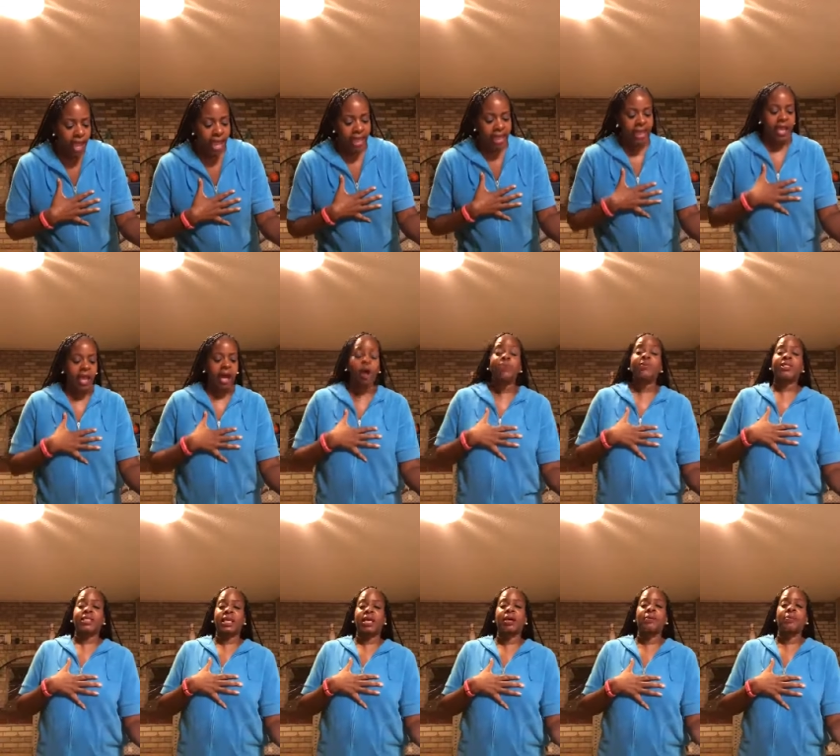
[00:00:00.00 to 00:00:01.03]
and it helps
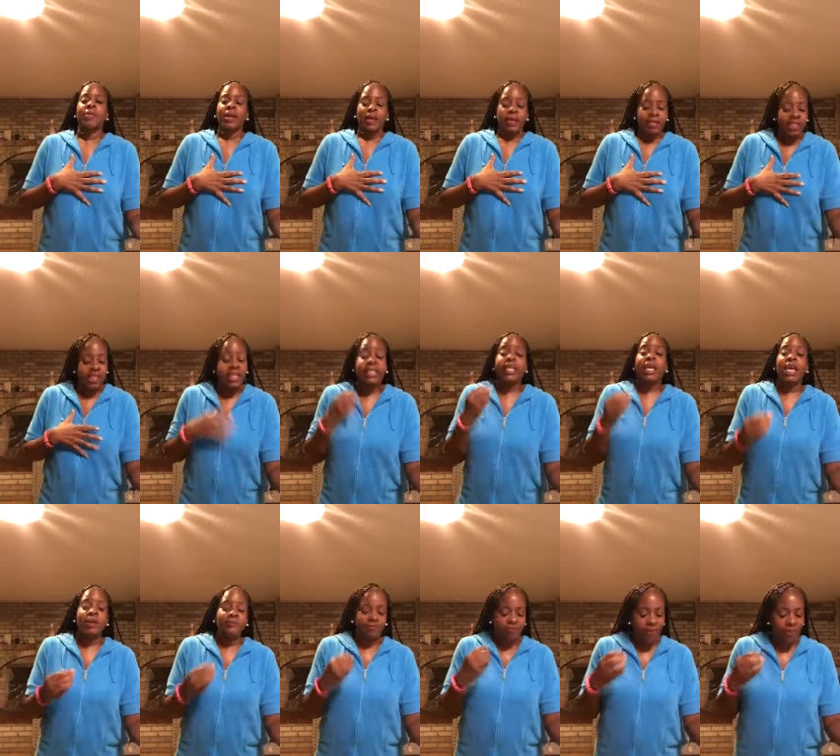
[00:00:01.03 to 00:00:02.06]
them to
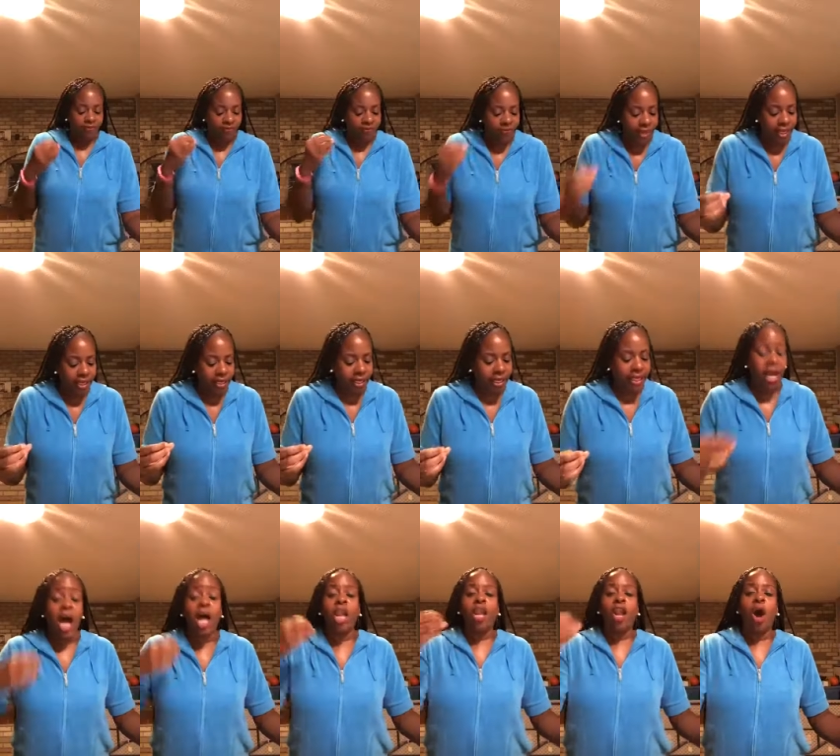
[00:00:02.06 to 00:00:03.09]
keep from feeling
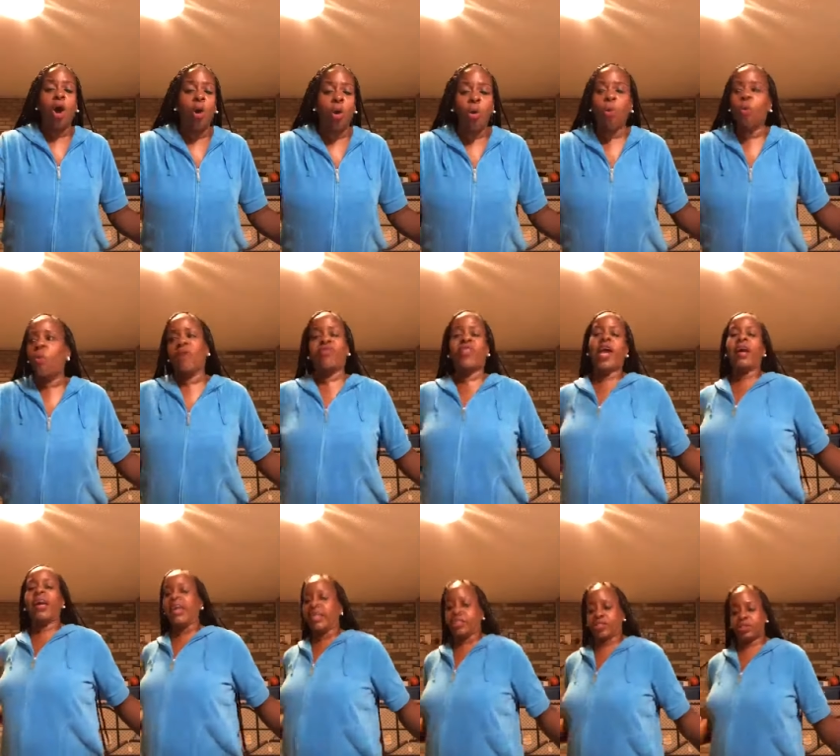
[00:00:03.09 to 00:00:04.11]
alone with
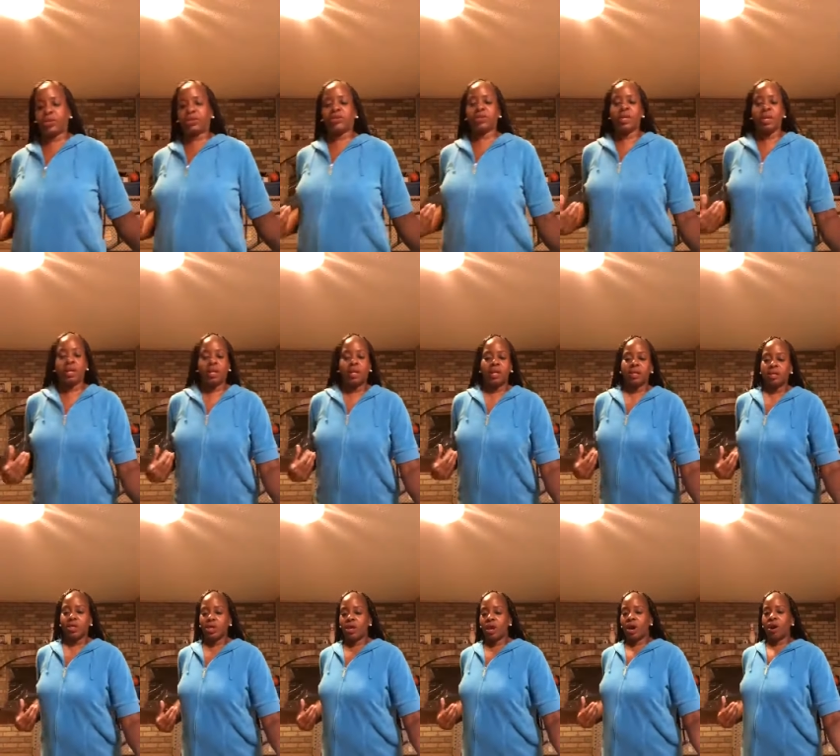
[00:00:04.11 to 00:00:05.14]
their issues.
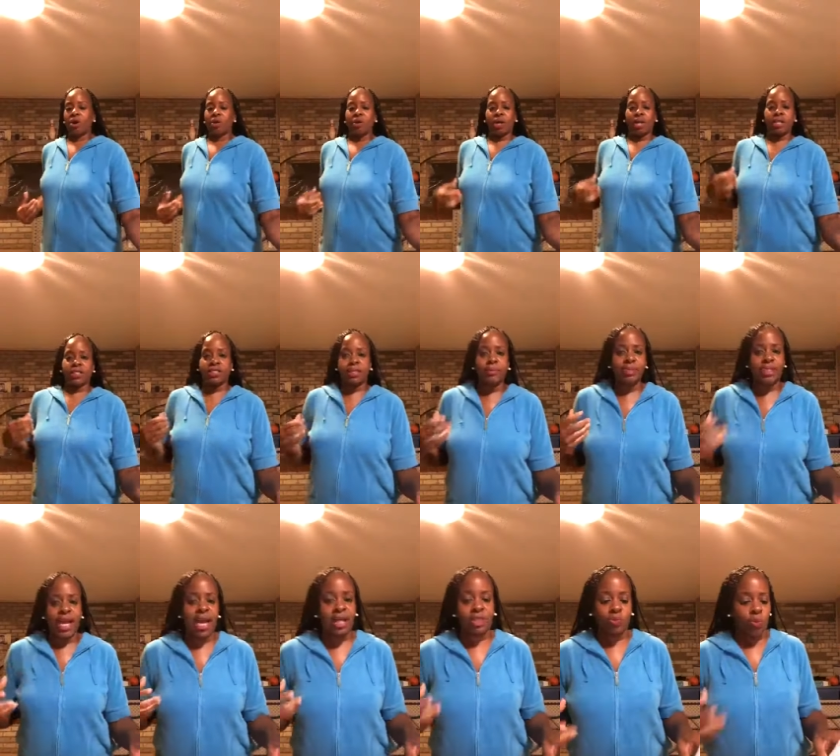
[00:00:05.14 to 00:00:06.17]
You know, cuz
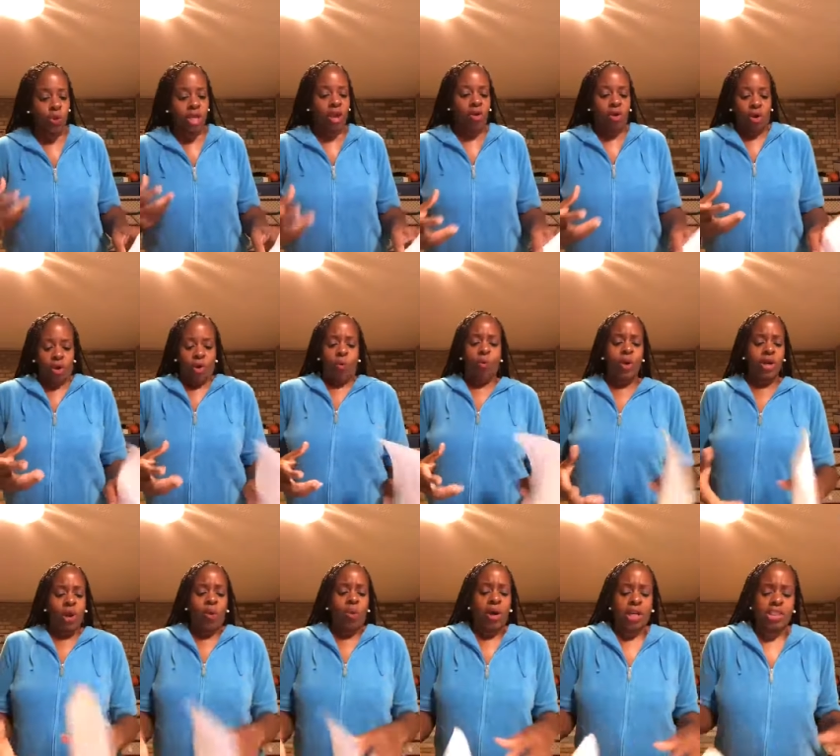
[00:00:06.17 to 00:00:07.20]
sometimes we don't we
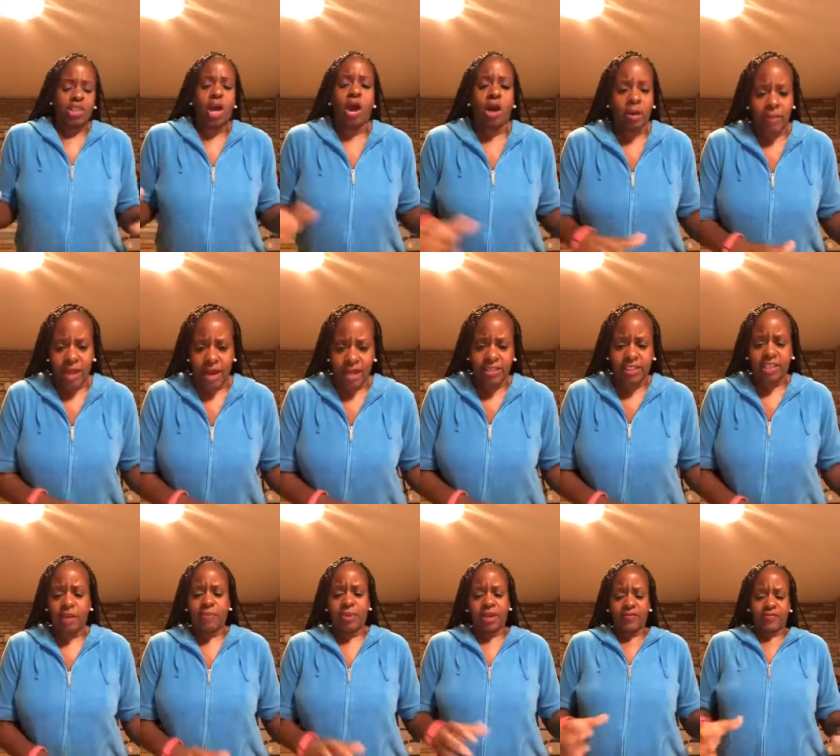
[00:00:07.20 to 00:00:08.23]
don't want to talk about our
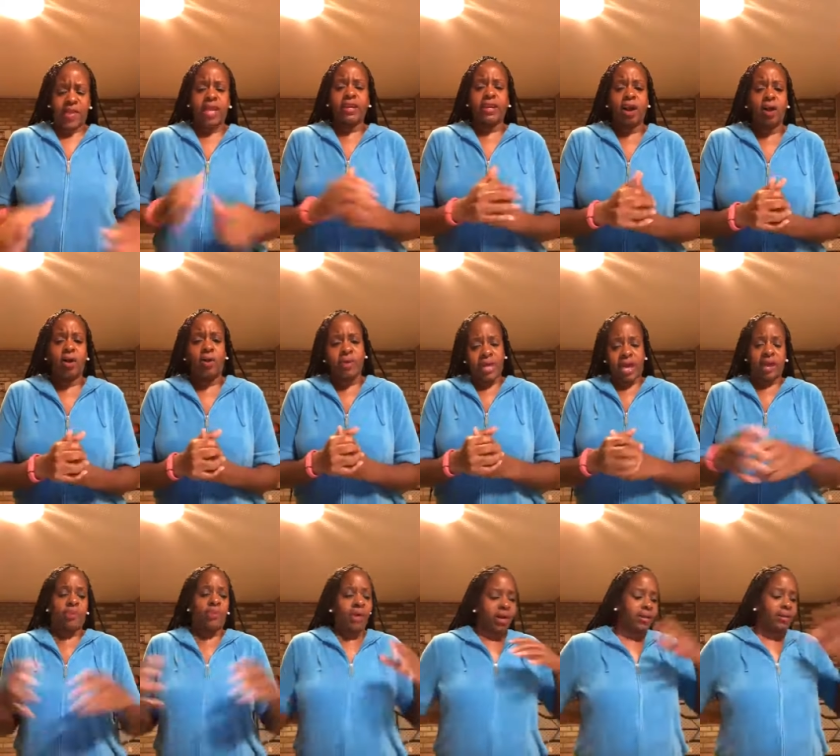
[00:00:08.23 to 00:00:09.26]
stuff, but if they know, okay,
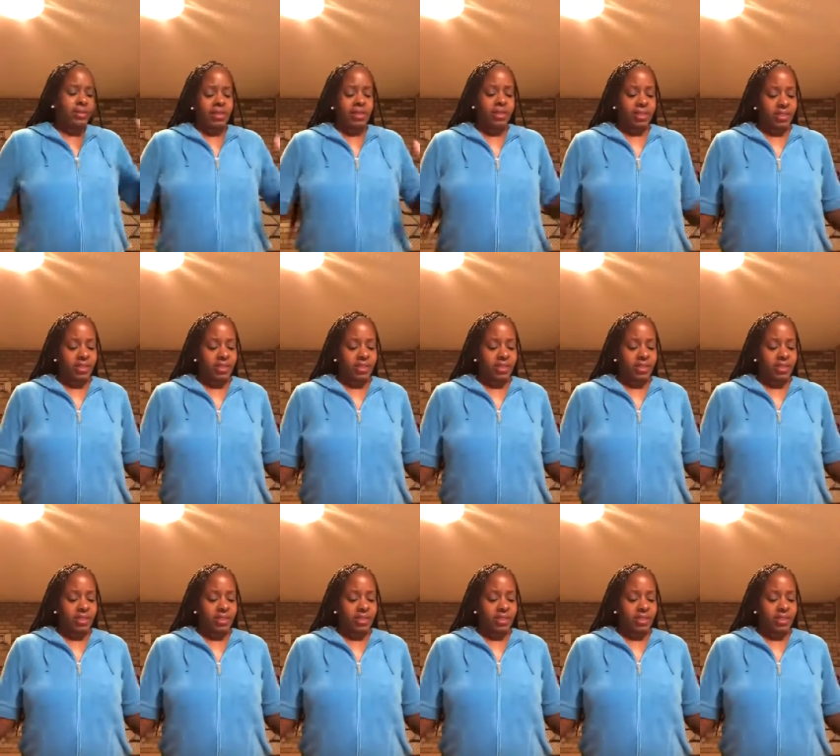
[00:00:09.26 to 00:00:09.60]
well,